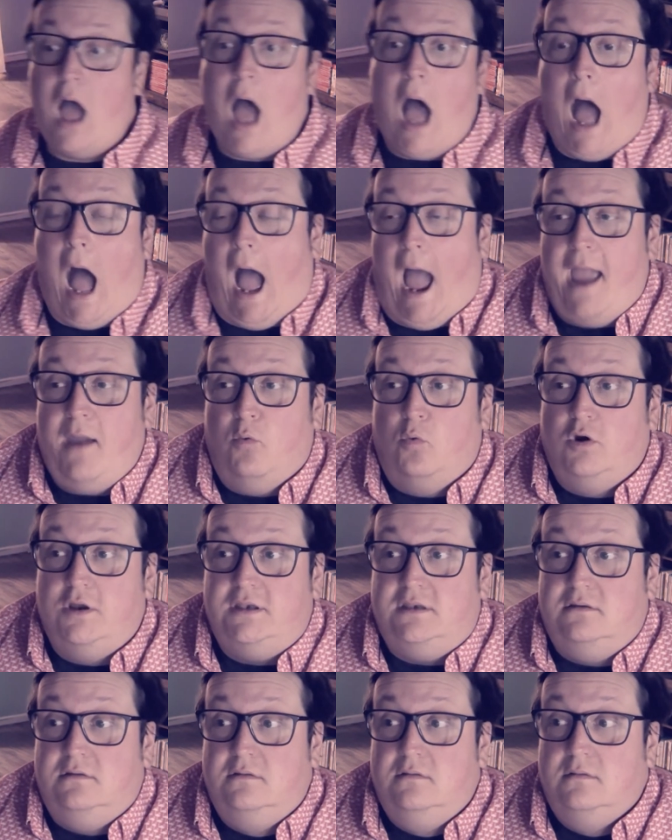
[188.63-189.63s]
I
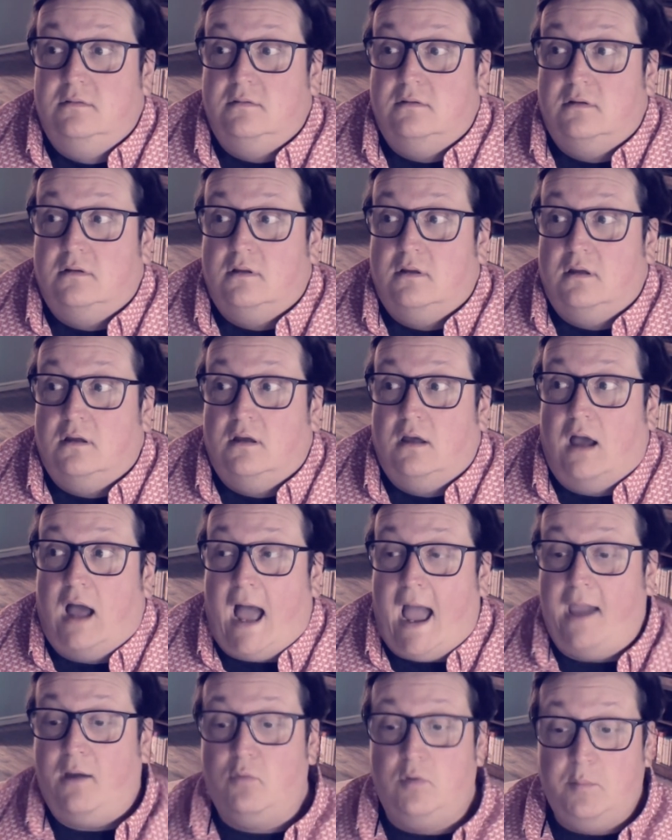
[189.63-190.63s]
would
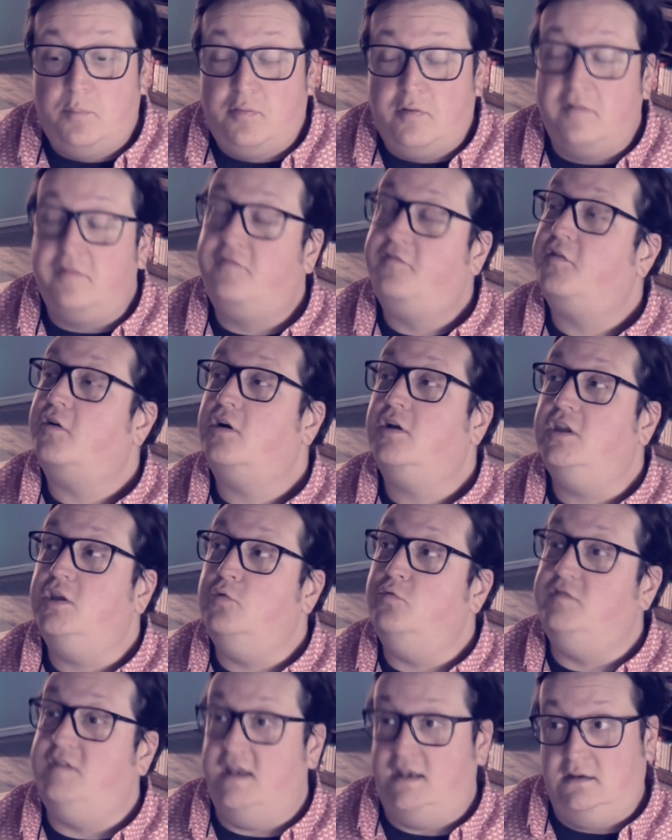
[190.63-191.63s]
prefer you
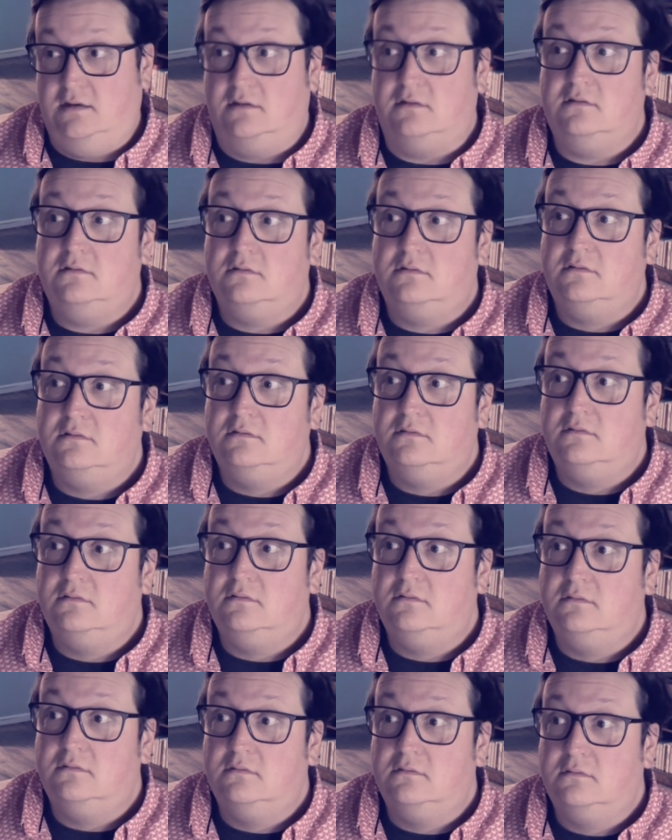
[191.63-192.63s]
didn't
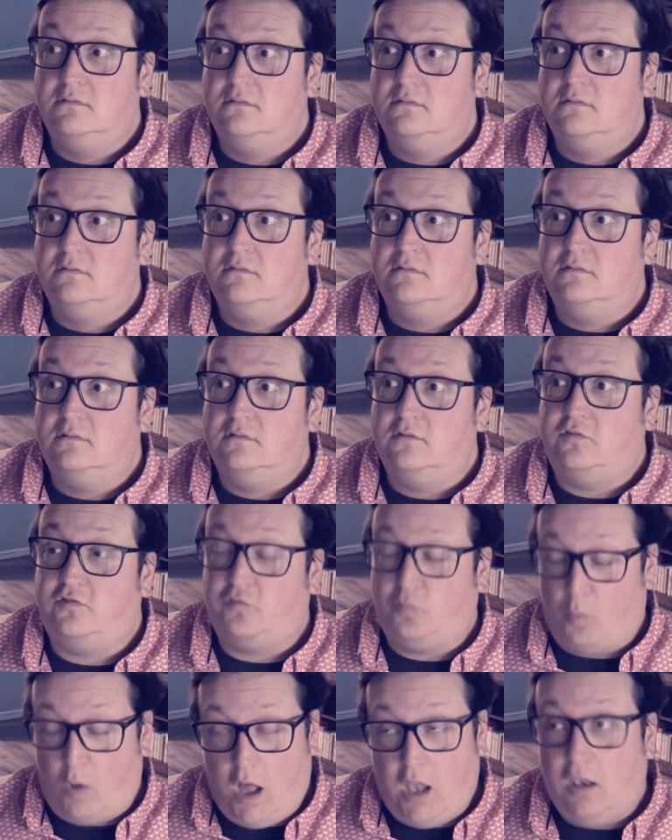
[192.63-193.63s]

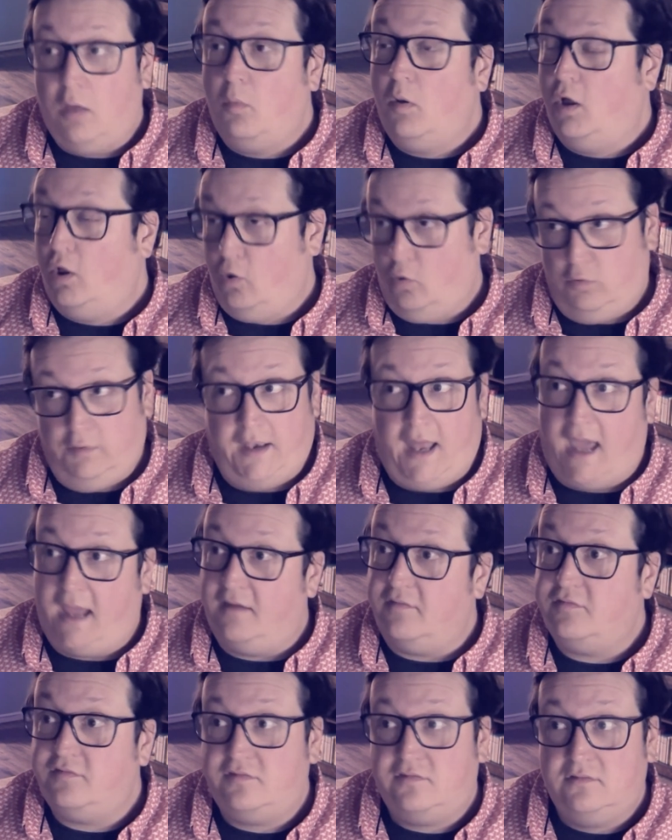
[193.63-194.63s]
swallow a whole
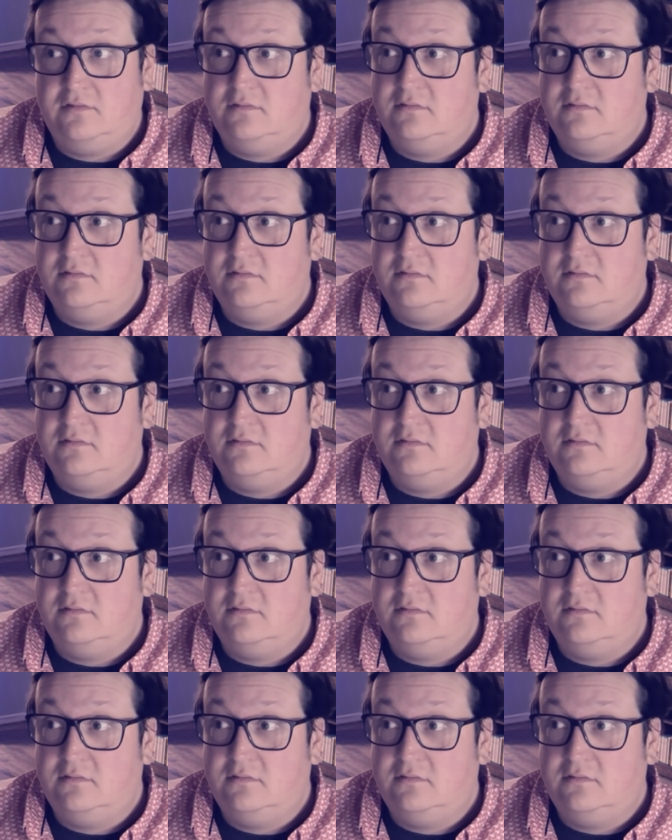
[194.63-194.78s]
knife.